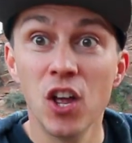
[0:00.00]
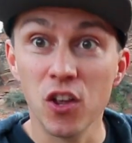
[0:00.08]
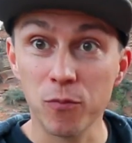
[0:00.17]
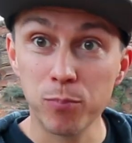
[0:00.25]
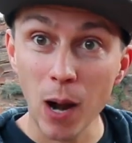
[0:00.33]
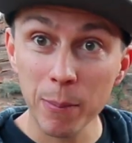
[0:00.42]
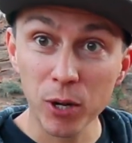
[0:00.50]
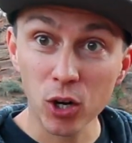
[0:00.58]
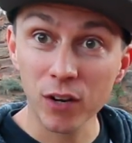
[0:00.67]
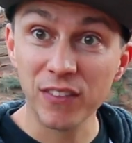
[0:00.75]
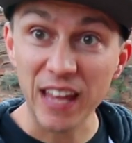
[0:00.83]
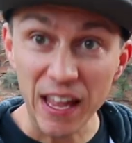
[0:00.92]
you've probably
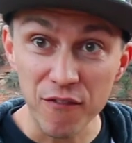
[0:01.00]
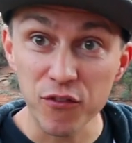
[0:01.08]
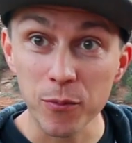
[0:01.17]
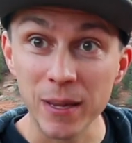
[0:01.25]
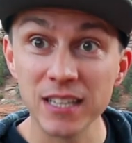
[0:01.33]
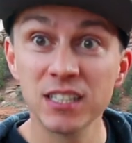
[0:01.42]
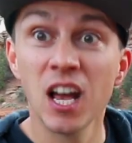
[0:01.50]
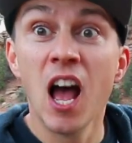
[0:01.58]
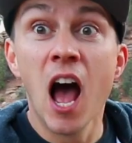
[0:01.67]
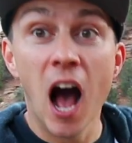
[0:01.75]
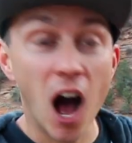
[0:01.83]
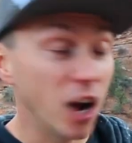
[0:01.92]
heard of the infamous
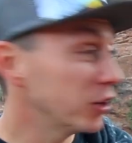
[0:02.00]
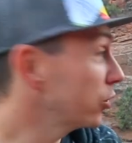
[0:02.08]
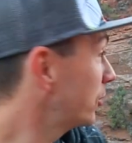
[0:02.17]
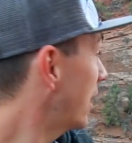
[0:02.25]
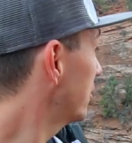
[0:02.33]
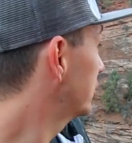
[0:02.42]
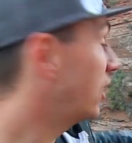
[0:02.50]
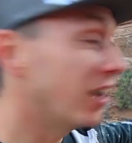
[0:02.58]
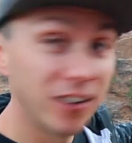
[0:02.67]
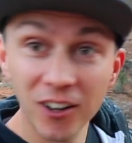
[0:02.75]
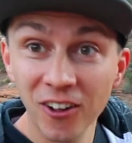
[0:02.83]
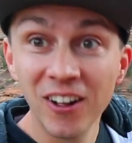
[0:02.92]
underground
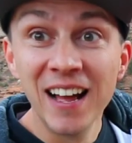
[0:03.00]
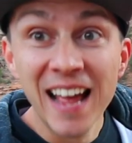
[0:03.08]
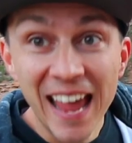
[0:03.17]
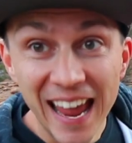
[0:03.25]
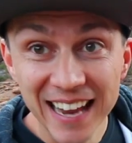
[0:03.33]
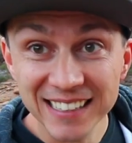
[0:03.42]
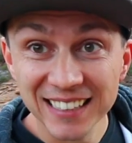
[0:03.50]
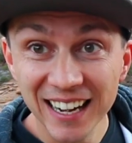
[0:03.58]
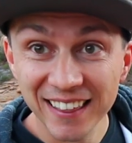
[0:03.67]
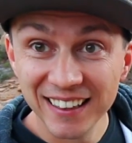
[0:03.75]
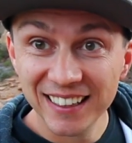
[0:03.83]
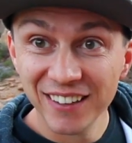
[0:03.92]
tunnel inside
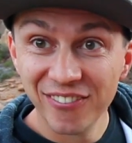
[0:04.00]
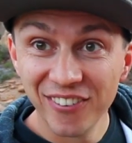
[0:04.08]
of the cliff